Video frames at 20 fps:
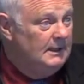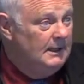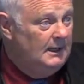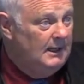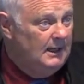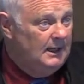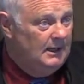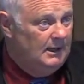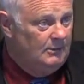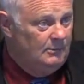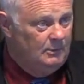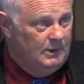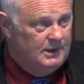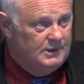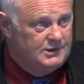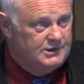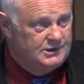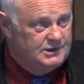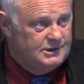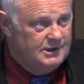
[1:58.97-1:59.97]
uh,
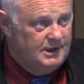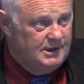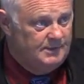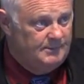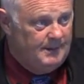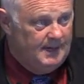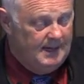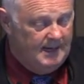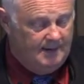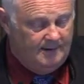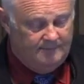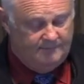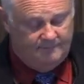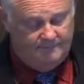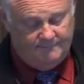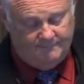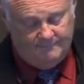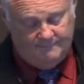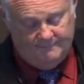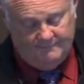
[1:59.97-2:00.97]
which uh, you might
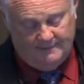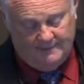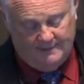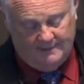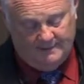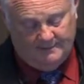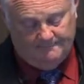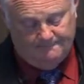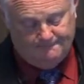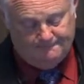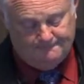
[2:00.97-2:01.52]
have uh,